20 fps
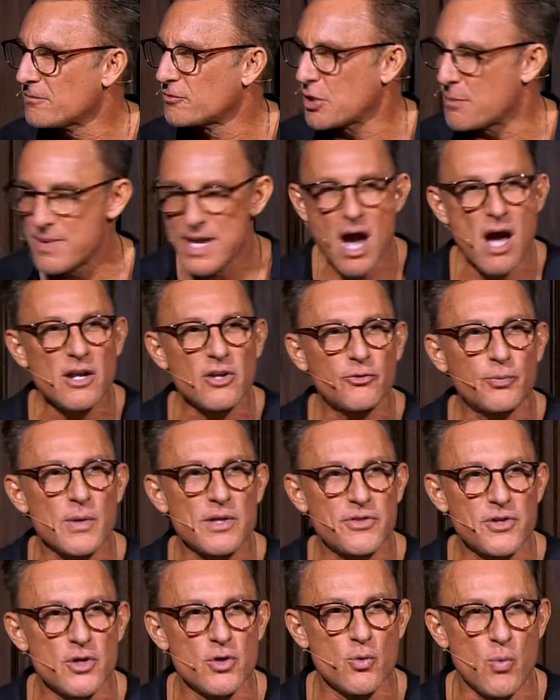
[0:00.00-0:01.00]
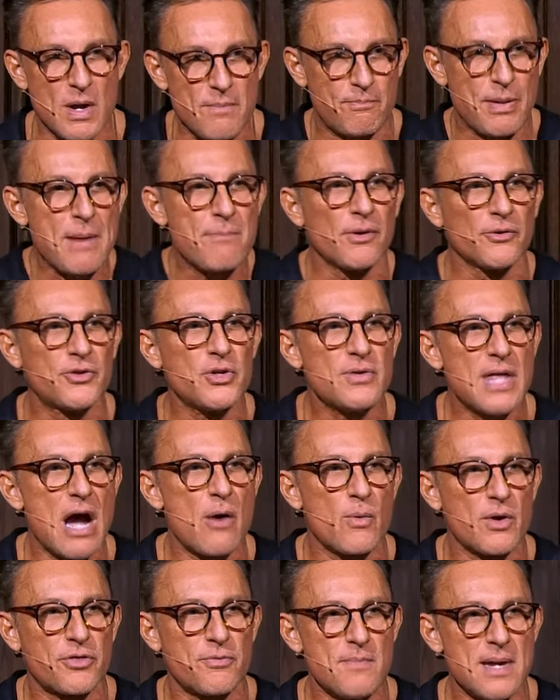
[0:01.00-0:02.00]
to be honest with you, when people do
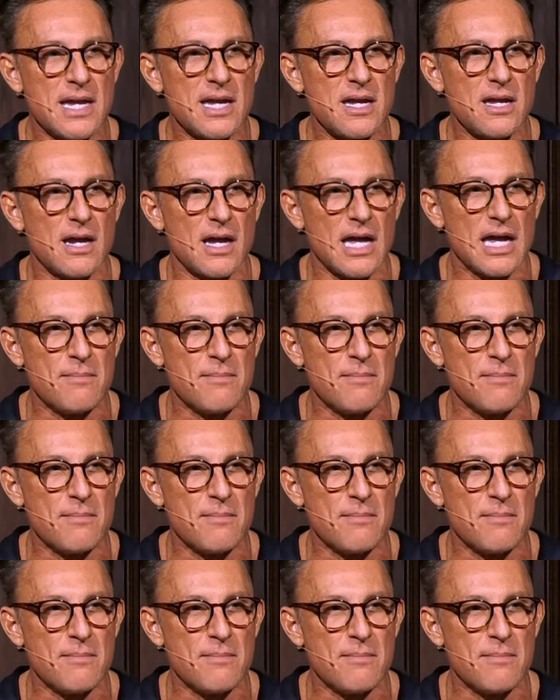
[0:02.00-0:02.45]
that with me,